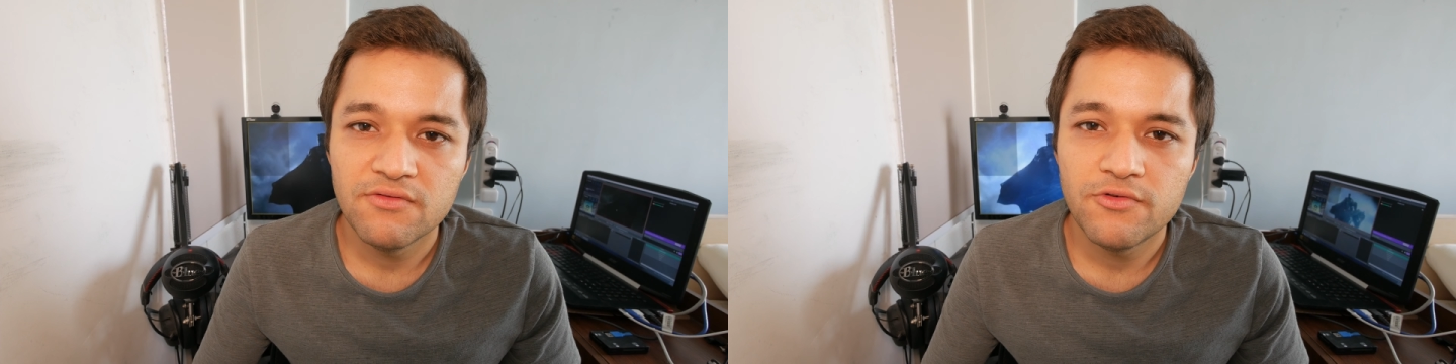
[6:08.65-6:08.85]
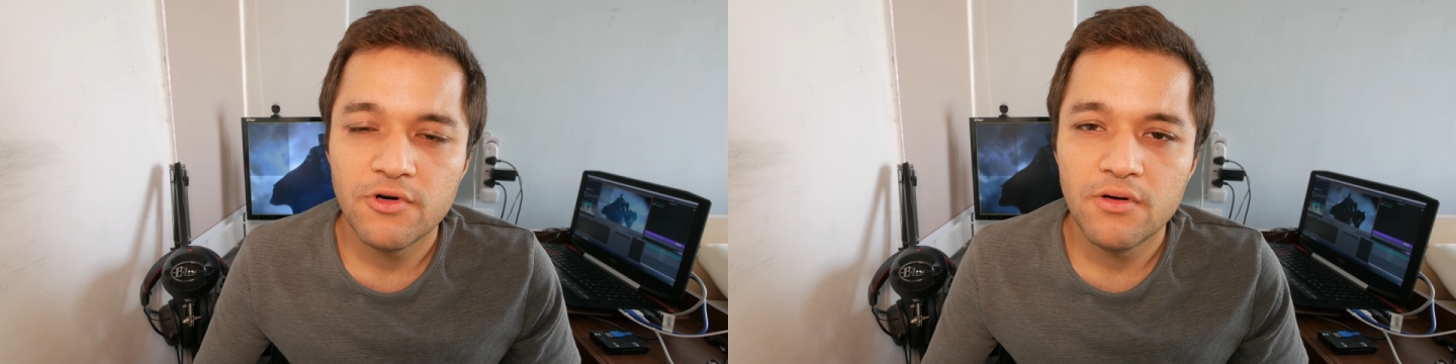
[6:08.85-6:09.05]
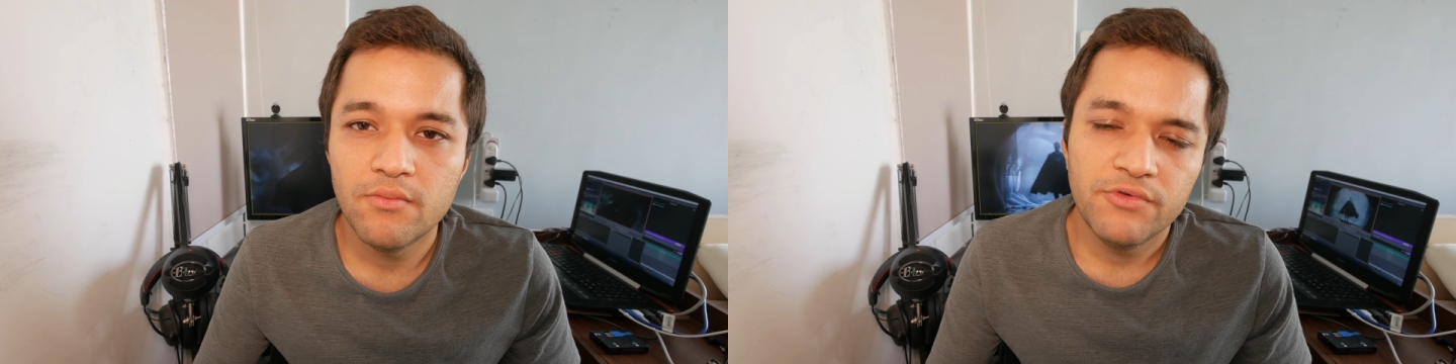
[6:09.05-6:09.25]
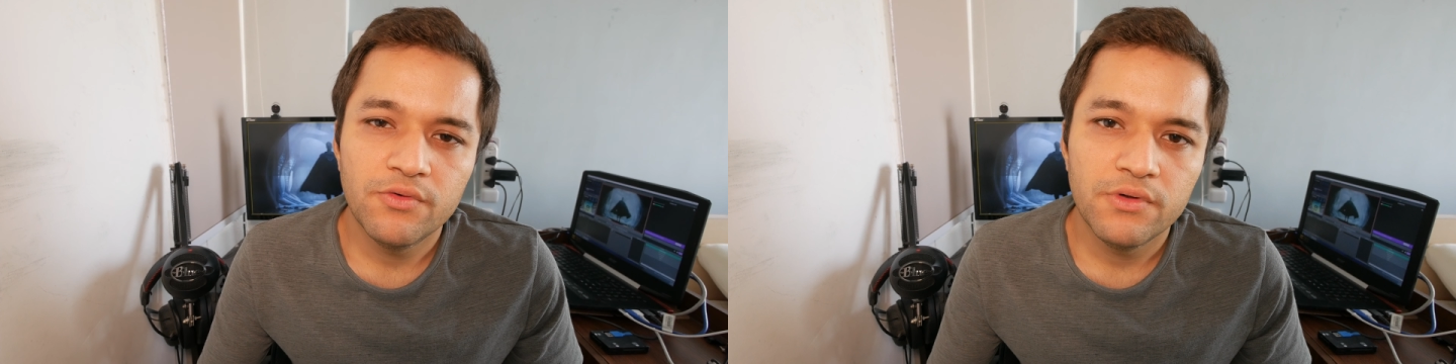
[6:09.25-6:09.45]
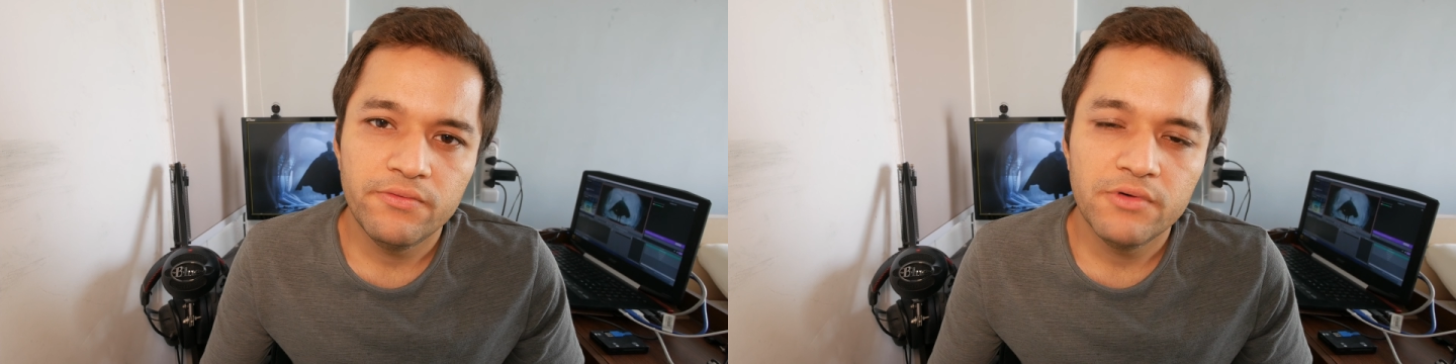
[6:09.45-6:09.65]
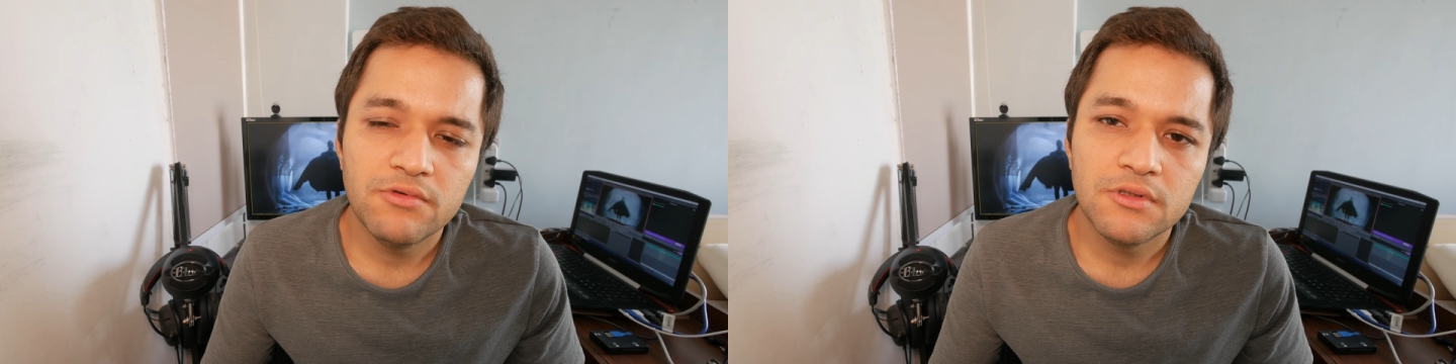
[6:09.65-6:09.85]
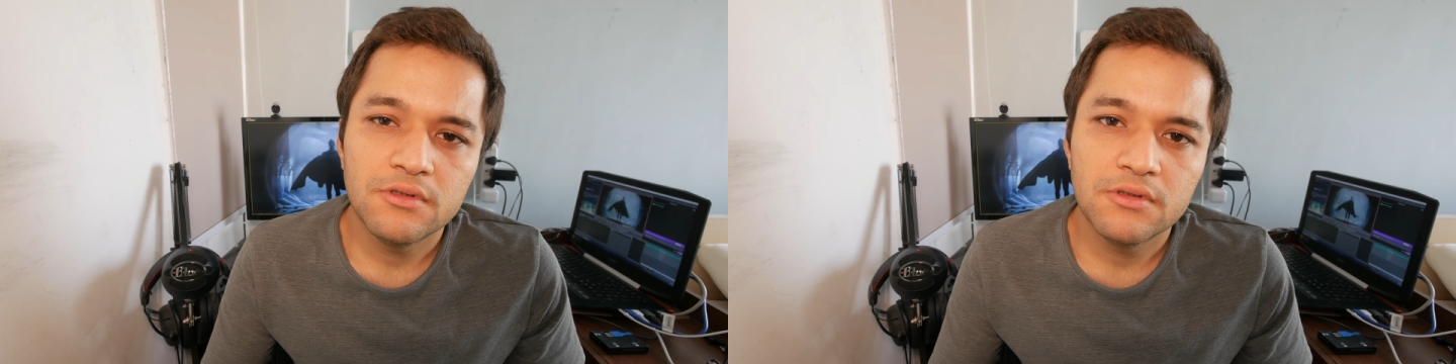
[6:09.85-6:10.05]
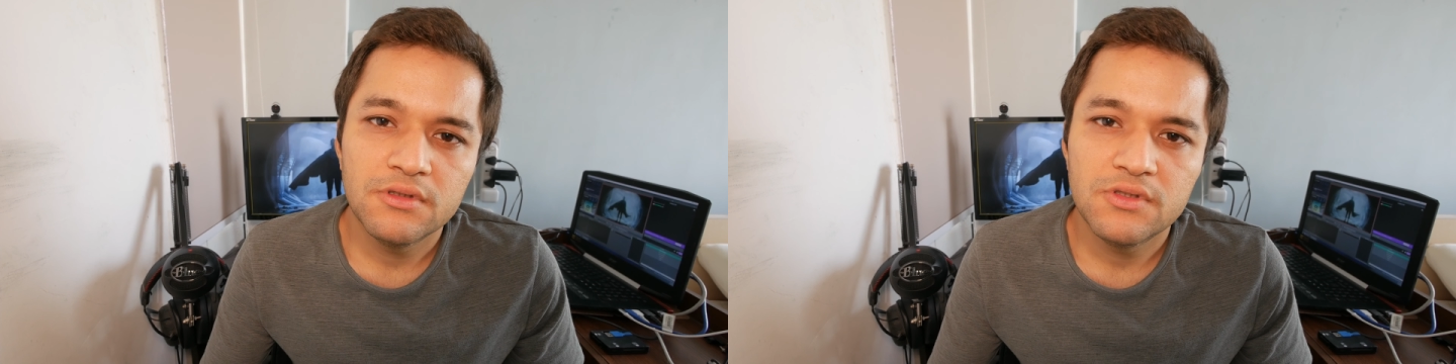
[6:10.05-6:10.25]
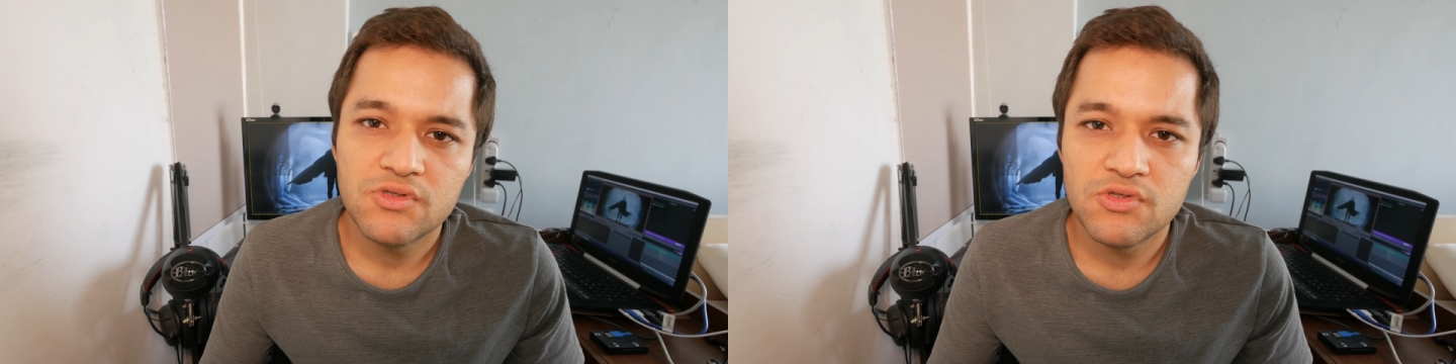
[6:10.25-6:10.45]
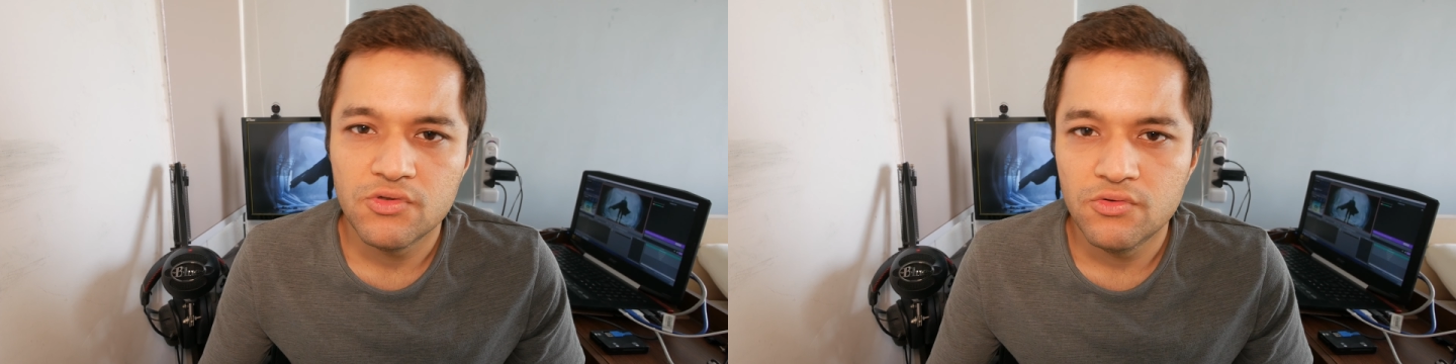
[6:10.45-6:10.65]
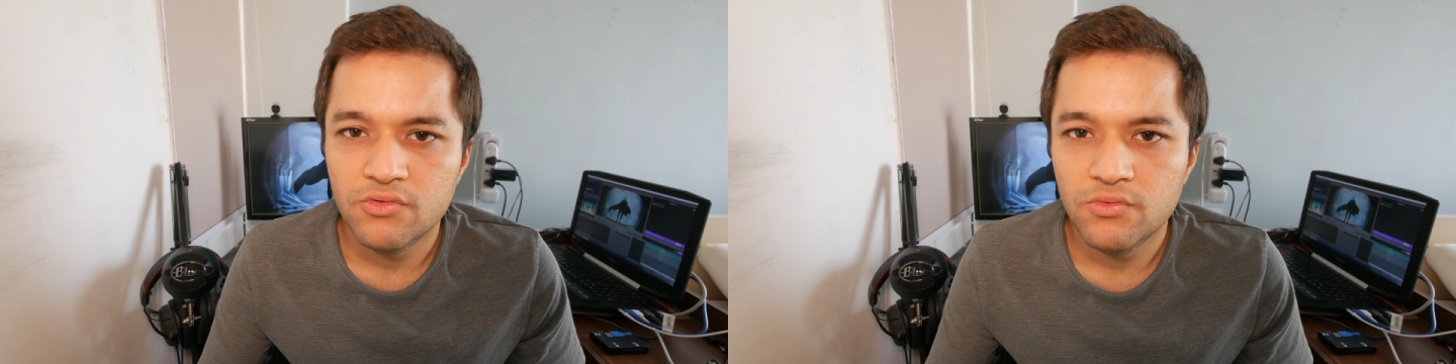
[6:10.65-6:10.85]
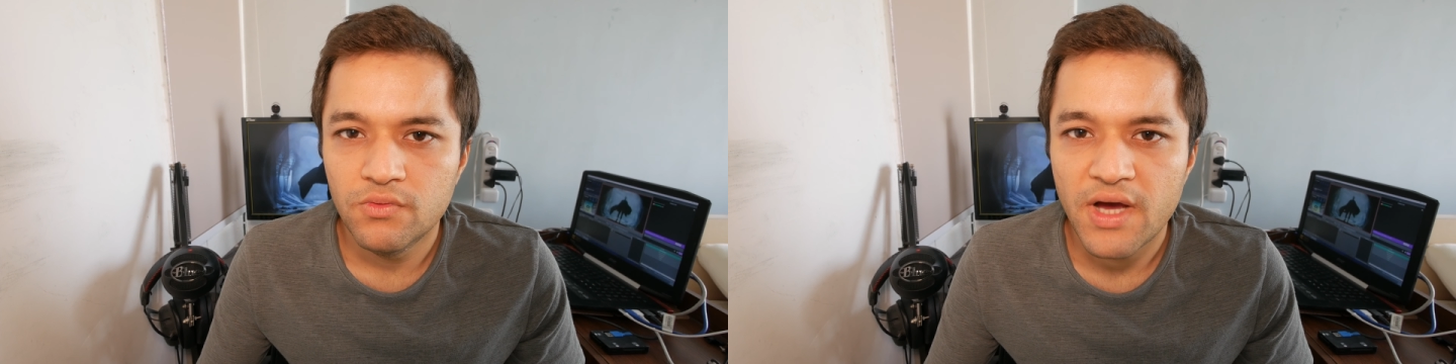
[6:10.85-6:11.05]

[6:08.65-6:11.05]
from viewer rewards to